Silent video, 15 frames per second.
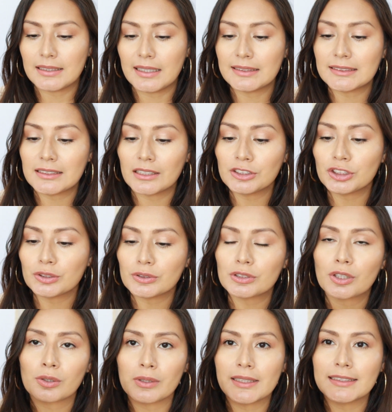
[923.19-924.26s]
Essentials
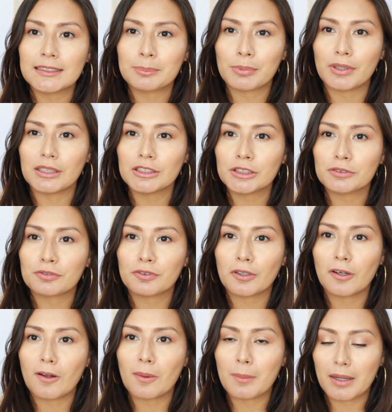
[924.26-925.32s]
Crease Brush
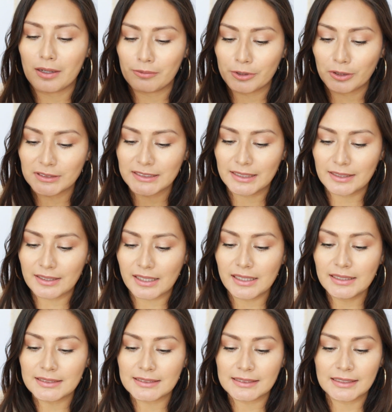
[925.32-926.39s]
from Real
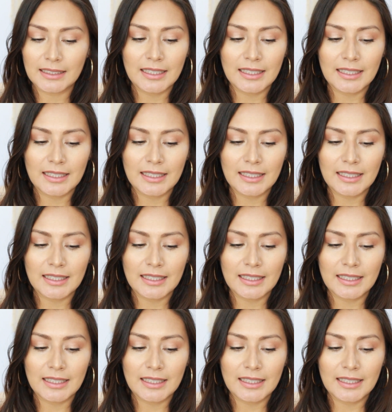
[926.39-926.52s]
Techniques.